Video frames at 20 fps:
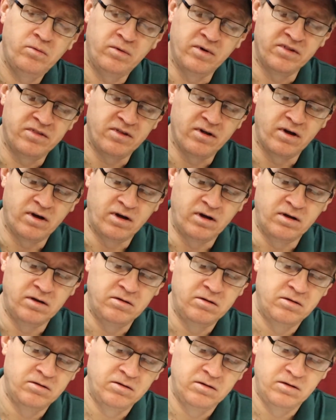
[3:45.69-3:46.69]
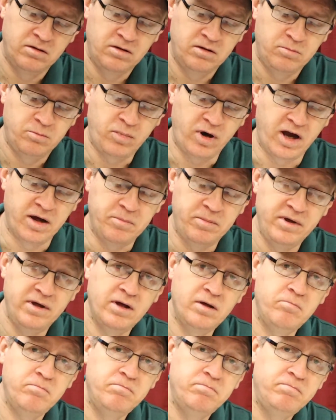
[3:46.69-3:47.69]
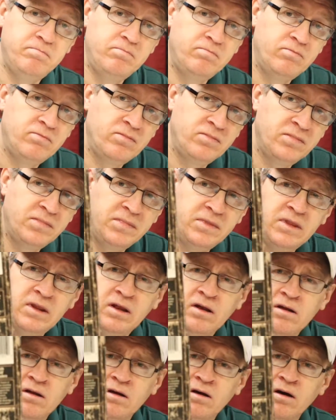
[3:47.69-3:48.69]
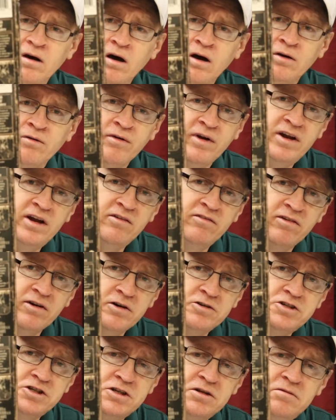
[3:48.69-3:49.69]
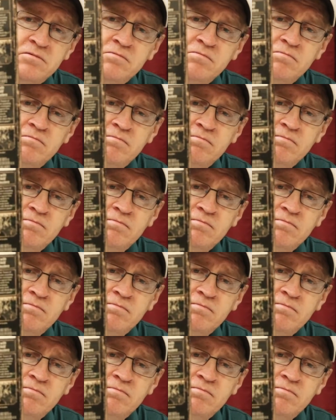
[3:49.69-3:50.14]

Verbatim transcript: with uh, Brad Pitt. Unrated version.